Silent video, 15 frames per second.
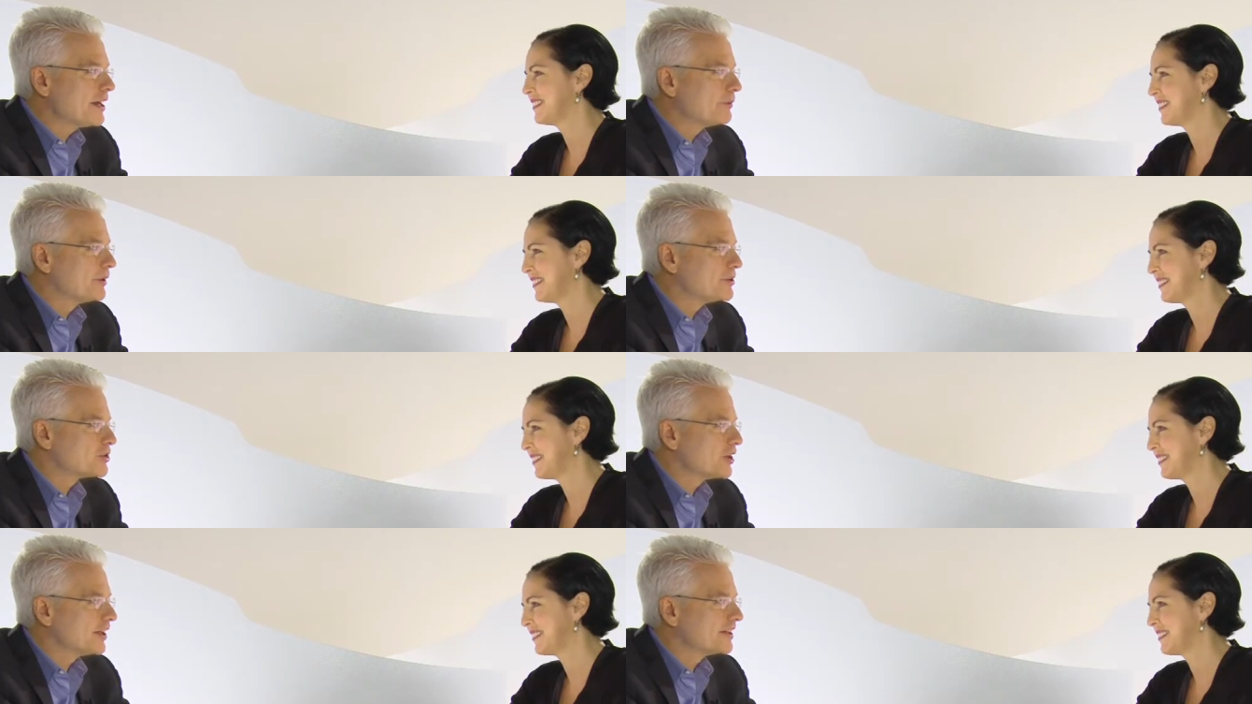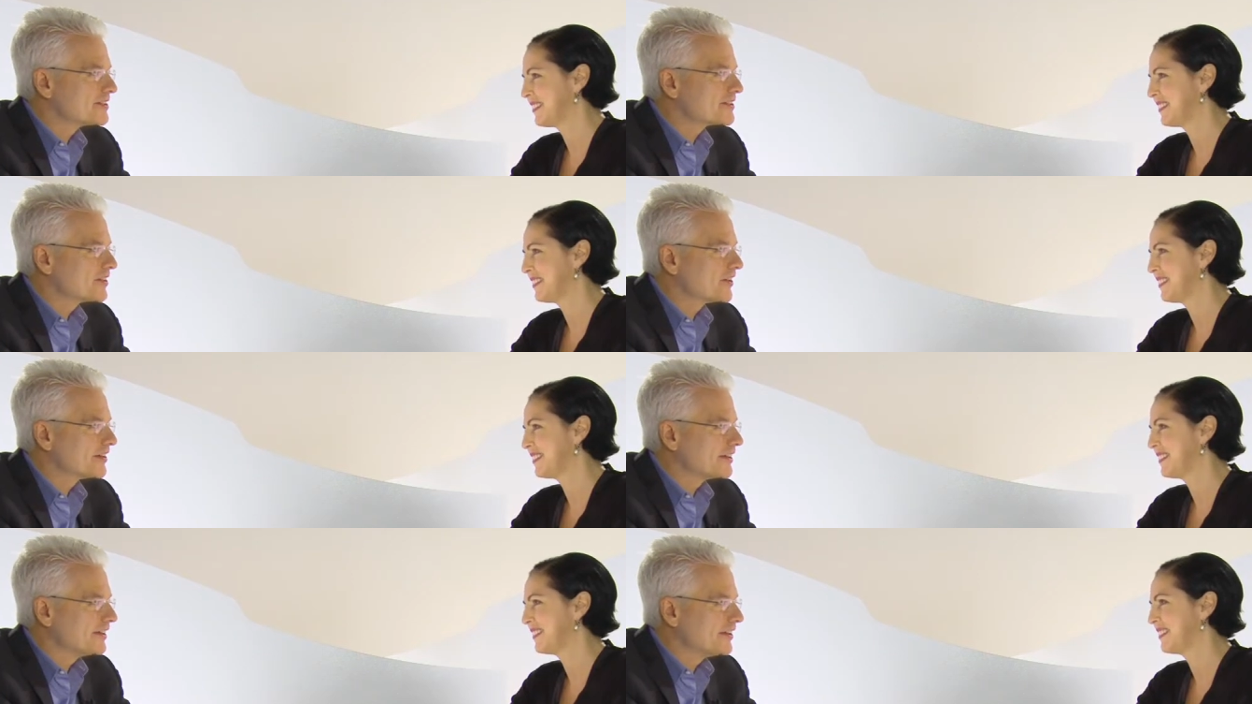Speaker 1: with Janet
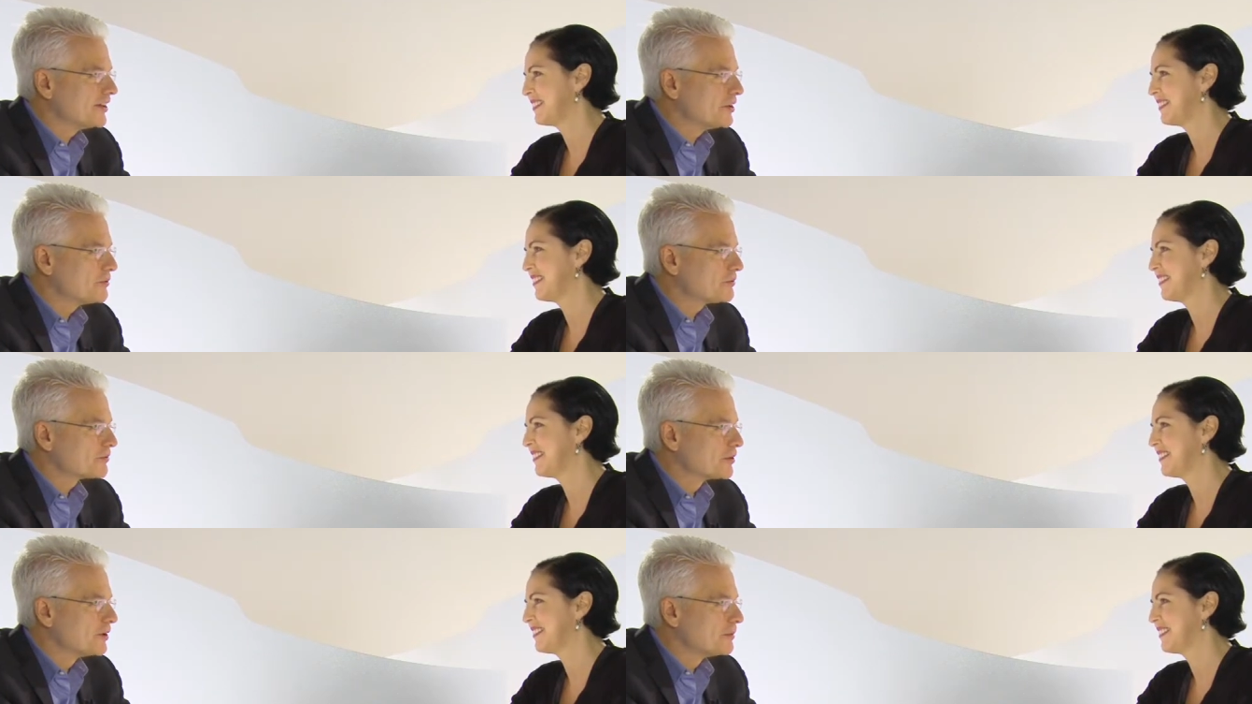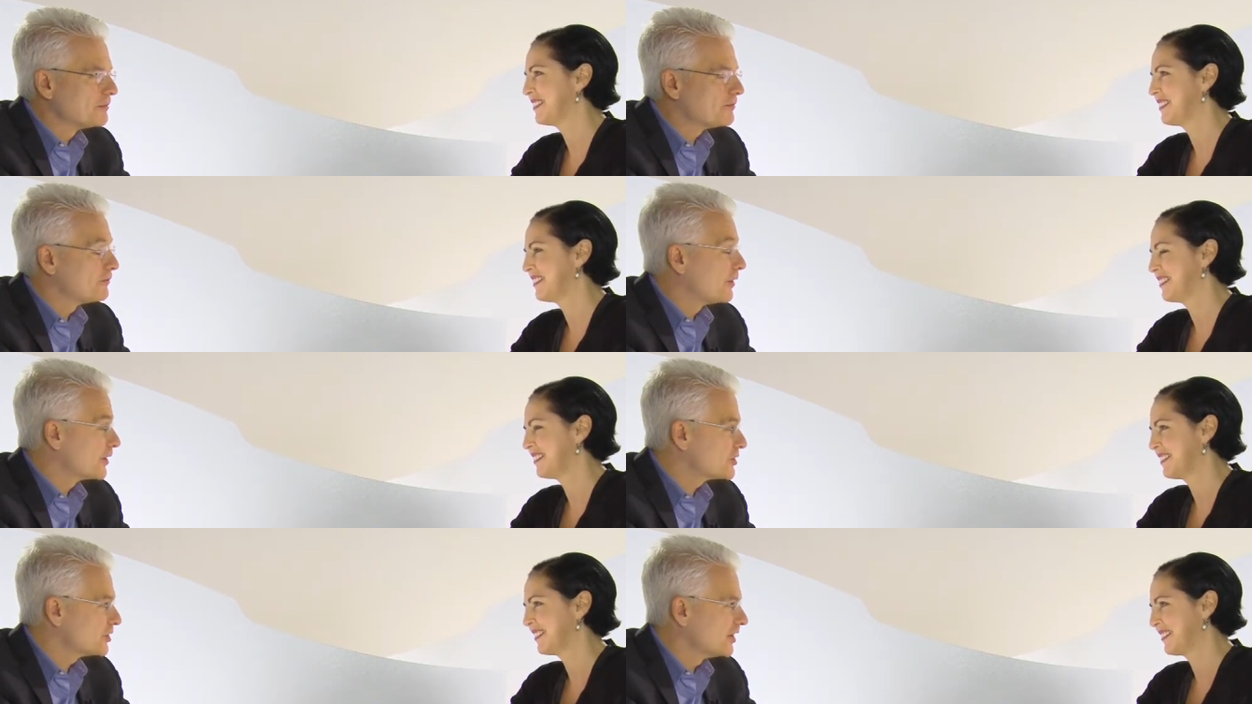Scardino from
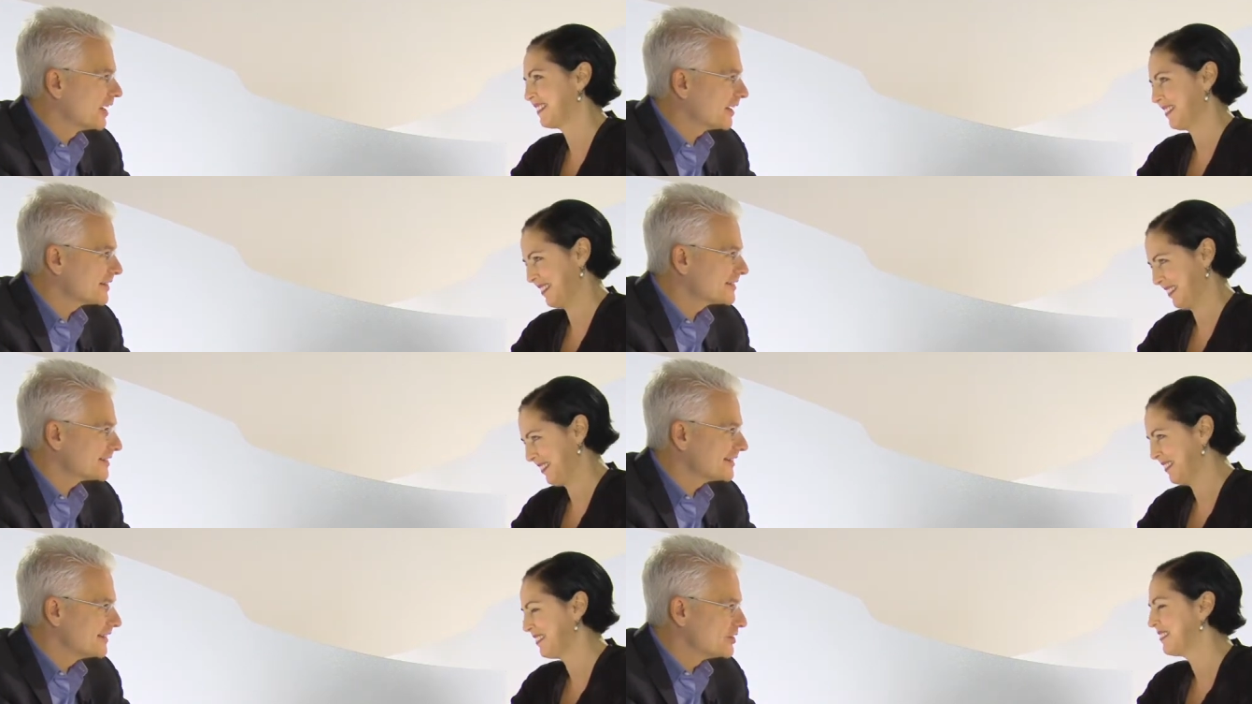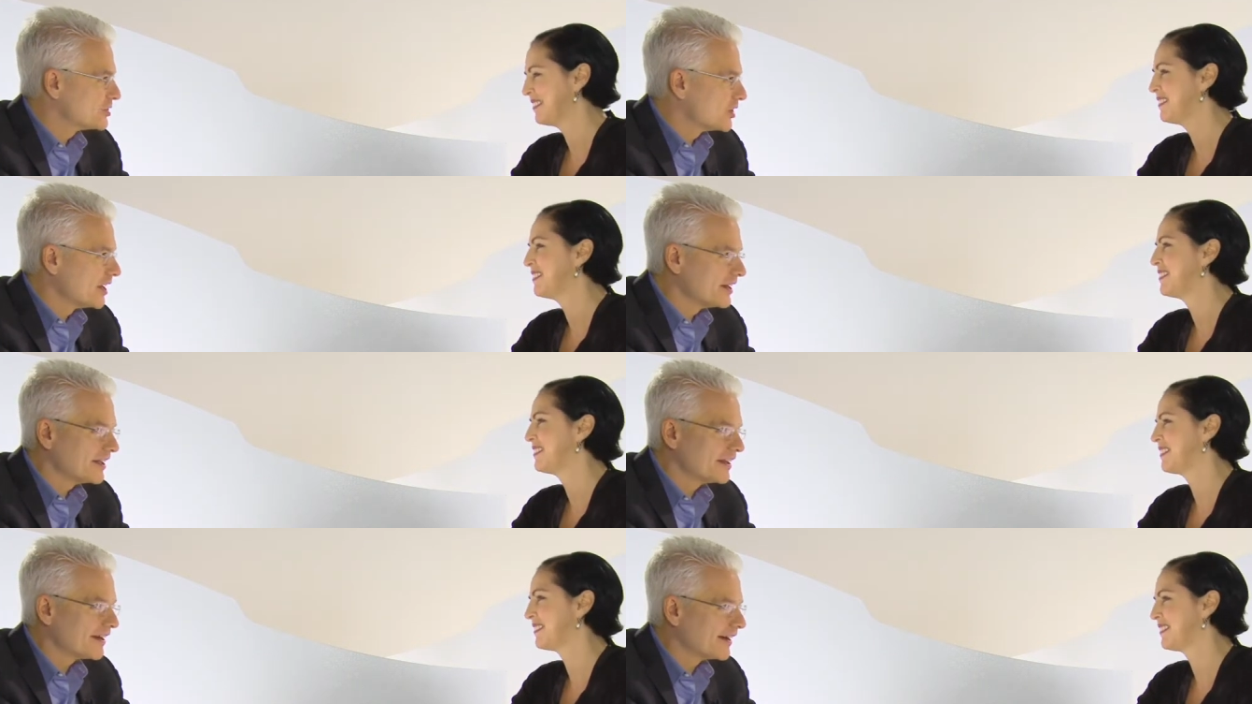Function X, and
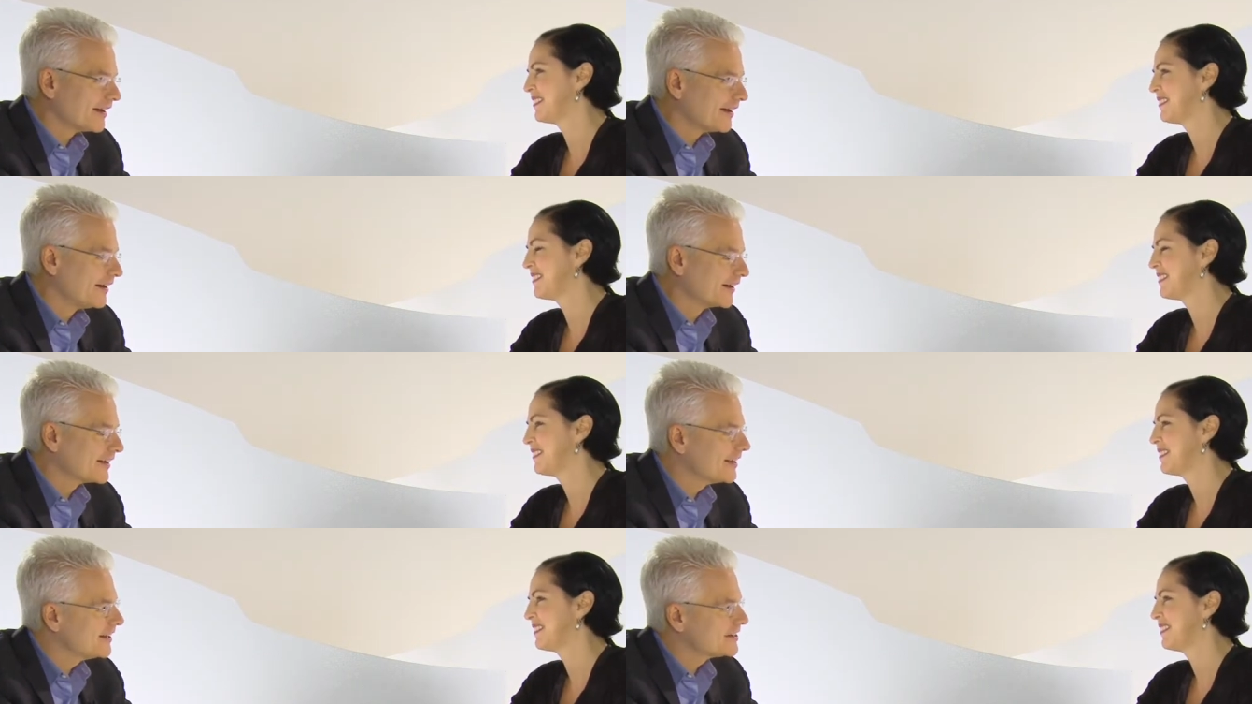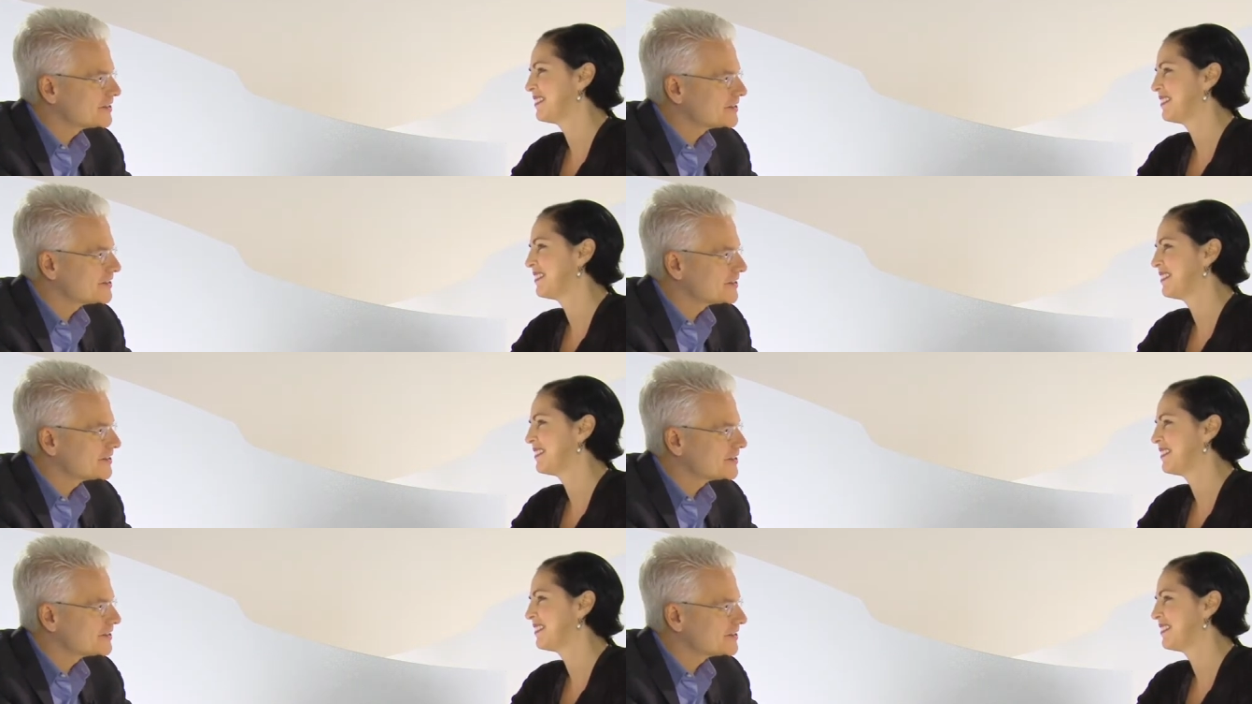Janet, can't